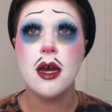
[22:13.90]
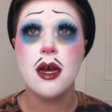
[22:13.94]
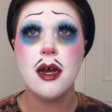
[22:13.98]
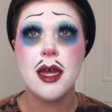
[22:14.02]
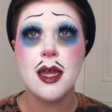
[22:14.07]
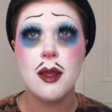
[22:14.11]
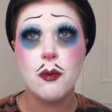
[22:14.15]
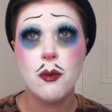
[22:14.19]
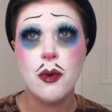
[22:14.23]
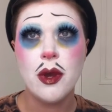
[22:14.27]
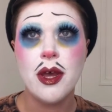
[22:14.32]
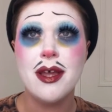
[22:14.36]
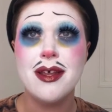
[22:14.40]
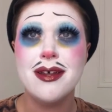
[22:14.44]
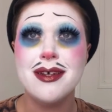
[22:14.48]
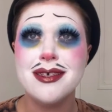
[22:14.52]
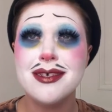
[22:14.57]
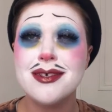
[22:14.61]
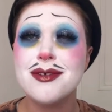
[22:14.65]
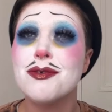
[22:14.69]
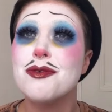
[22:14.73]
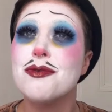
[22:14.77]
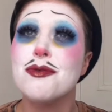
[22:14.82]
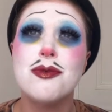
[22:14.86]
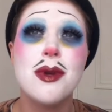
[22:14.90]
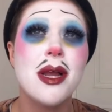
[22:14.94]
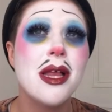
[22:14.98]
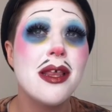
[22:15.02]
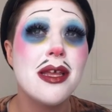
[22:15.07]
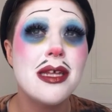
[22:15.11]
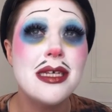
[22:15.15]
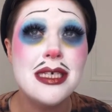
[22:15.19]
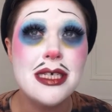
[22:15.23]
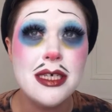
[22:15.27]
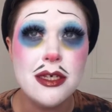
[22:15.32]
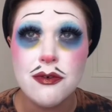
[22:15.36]
It went
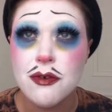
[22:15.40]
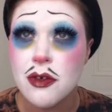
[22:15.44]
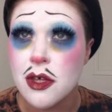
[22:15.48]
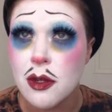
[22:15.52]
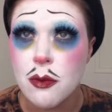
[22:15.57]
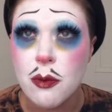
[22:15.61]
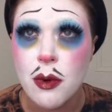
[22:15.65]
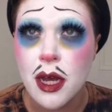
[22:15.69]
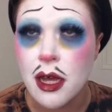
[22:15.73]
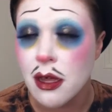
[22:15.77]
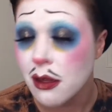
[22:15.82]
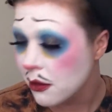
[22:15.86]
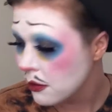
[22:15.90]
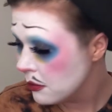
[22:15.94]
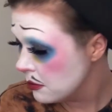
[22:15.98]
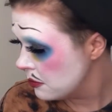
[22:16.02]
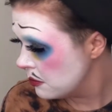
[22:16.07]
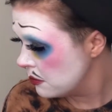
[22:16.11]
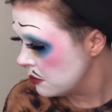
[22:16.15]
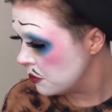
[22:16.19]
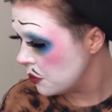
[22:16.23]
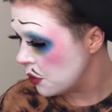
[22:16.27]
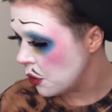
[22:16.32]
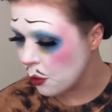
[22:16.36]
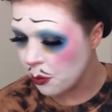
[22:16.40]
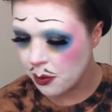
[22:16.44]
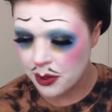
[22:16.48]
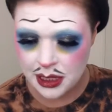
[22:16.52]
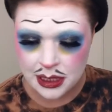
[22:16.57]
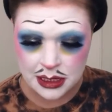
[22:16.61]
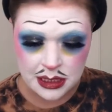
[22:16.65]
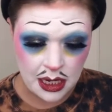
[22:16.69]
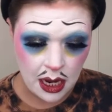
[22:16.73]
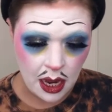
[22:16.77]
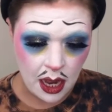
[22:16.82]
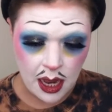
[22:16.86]
relatively well. Nobody
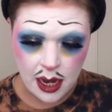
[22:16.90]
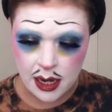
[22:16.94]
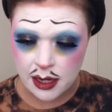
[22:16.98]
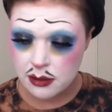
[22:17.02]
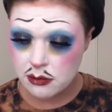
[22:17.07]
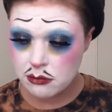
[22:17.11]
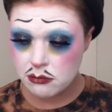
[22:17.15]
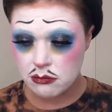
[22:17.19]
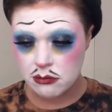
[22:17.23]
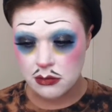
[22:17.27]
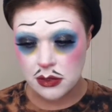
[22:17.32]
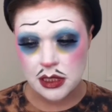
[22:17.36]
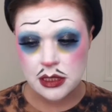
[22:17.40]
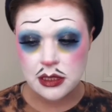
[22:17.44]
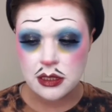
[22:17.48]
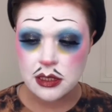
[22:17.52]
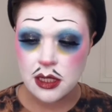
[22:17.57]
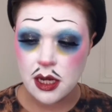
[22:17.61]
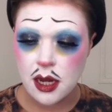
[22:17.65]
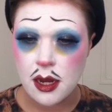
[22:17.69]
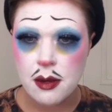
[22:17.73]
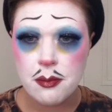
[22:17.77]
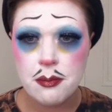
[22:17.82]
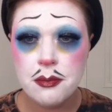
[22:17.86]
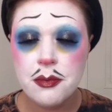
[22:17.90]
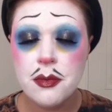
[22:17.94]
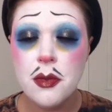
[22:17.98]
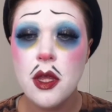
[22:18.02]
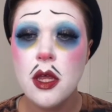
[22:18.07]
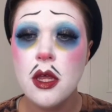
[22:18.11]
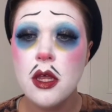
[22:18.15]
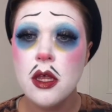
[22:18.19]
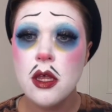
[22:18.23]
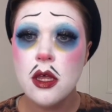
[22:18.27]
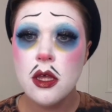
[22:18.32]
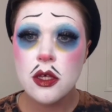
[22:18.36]
died this time.
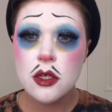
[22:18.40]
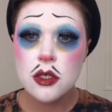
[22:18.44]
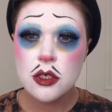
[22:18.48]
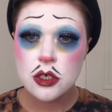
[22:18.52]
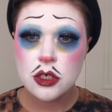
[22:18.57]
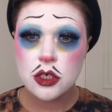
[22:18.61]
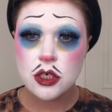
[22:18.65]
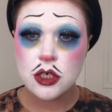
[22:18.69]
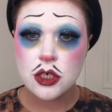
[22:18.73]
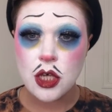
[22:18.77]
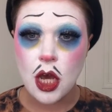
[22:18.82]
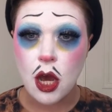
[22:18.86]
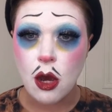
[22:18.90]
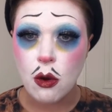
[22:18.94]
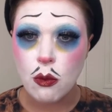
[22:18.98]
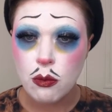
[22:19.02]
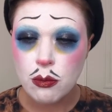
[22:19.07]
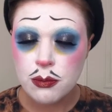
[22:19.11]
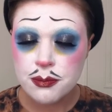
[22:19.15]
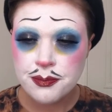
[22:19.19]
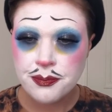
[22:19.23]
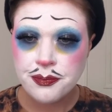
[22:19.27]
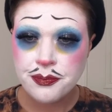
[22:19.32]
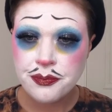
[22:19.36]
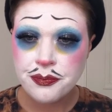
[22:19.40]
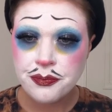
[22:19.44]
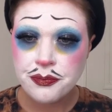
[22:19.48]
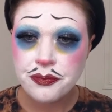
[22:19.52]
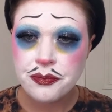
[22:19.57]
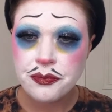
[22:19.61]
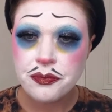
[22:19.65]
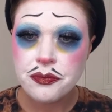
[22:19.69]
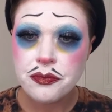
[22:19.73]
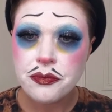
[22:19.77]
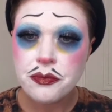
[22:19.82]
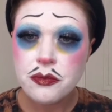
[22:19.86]
So,
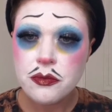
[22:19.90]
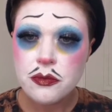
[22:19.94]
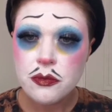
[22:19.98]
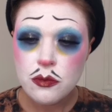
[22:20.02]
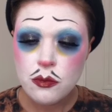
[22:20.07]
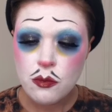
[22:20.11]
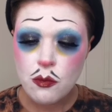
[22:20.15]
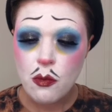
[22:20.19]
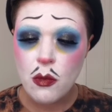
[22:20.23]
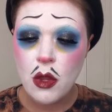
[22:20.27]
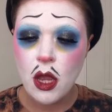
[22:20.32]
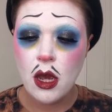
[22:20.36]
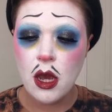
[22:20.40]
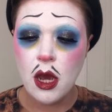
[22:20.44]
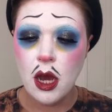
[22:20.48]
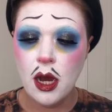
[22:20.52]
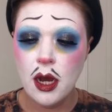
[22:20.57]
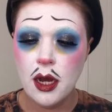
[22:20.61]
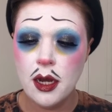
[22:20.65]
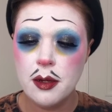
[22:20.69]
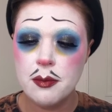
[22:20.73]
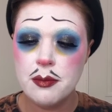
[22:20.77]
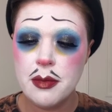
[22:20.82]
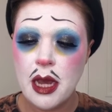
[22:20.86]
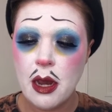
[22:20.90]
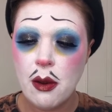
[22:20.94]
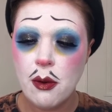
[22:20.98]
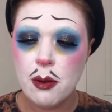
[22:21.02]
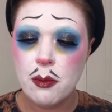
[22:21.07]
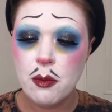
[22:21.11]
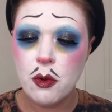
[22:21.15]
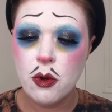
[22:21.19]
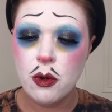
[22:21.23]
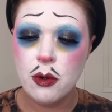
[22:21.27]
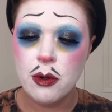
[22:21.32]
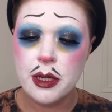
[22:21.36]
now
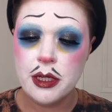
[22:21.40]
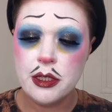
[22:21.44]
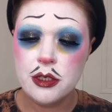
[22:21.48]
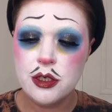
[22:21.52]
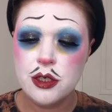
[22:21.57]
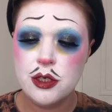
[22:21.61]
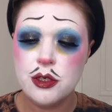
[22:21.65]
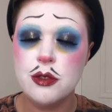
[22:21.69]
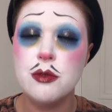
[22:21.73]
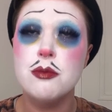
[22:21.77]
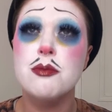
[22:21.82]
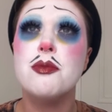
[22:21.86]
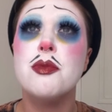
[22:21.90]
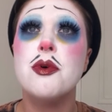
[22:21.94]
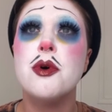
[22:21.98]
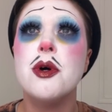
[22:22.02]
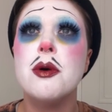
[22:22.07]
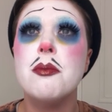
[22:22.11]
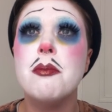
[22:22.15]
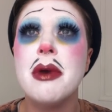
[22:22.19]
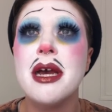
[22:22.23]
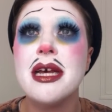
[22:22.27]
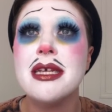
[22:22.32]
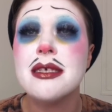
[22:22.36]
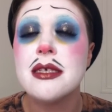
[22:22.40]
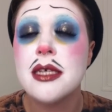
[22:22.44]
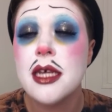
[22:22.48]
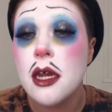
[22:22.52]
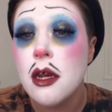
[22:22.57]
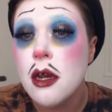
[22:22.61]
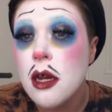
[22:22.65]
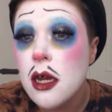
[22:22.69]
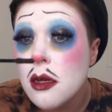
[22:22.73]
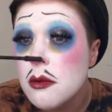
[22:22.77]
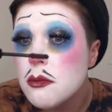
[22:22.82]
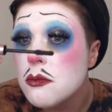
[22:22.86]
I'm going to put
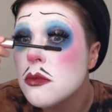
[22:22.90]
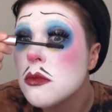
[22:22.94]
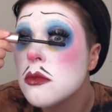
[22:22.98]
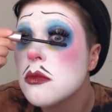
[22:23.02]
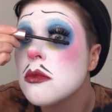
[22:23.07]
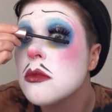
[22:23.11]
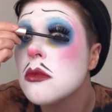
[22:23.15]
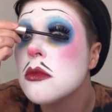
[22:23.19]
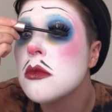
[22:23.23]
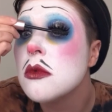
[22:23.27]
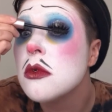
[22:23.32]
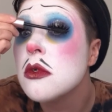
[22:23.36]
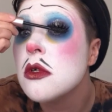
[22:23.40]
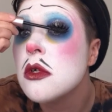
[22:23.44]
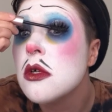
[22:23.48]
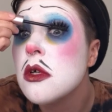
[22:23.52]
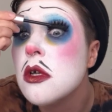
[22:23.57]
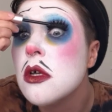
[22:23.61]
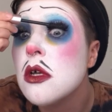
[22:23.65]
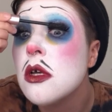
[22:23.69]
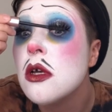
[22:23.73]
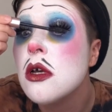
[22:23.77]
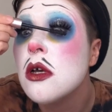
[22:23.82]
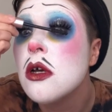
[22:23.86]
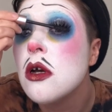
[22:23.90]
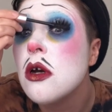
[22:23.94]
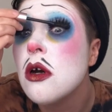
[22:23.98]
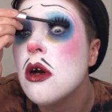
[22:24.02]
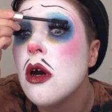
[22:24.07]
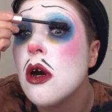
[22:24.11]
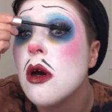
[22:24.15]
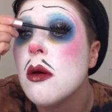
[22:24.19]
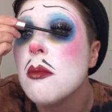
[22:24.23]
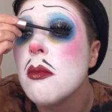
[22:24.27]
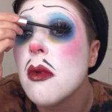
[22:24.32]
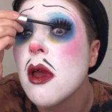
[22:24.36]
mascara
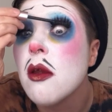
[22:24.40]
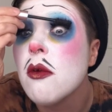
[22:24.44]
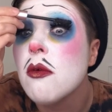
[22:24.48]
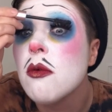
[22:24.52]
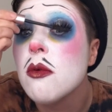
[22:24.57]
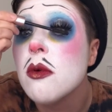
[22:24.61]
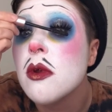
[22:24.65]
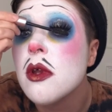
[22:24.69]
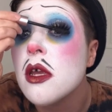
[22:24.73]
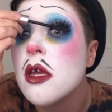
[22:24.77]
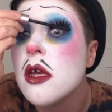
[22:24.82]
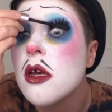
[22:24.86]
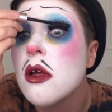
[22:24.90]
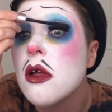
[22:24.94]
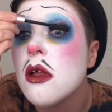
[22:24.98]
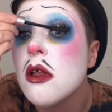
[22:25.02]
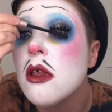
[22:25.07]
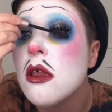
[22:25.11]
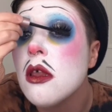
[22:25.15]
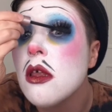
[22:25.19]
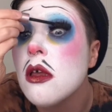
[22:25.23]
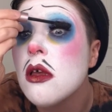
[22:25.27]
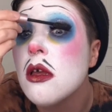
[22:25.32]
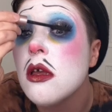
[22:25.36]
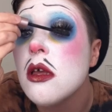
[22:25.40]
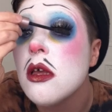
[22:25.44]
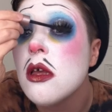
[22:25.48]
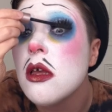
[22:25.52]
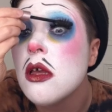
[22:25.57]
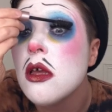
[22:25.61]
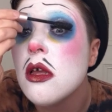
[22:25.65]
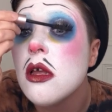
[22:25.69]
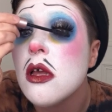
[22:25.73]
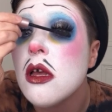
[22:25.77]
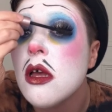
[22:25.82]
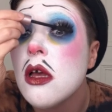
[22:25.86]
on my real
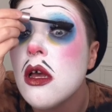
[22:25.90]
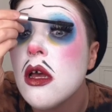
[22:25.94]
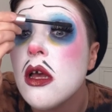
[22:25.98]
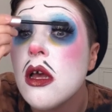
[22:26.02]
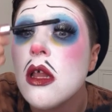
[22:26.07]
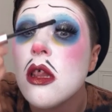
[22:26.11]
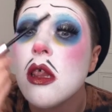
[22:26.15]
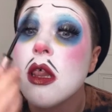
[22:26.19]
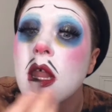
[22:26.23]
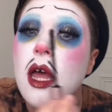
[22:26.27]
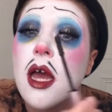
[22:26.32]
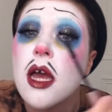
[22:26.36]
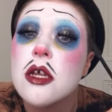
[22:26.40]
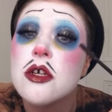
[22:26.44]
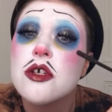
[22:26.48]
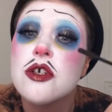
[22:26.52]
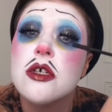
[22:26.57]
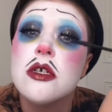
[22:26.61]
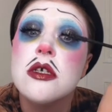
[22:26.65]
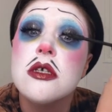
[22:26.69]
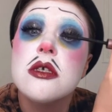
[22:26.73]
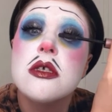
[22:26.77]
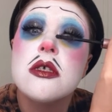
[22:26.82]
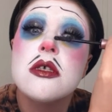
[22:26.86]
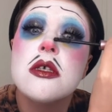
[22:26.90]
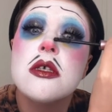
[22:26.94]
lashes.